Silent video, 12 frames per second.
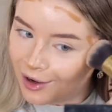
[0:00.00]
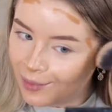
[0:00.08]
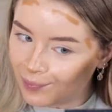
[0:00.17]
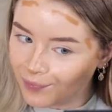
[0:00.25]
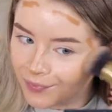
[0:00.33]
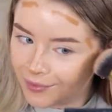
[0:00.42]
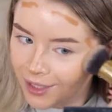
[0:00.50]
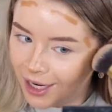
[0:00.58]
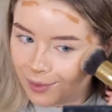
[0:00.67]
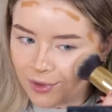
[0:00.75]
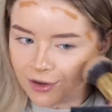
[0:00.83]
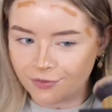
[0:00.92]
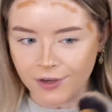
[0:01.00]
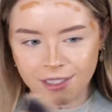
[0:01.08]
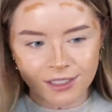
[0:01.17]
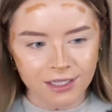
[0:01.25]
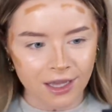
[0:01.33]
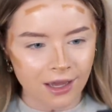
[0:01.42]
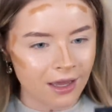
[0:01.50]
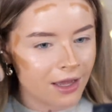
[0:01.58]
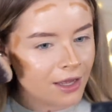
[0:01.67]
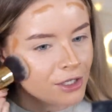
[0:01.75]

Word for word: um, yeah, I find that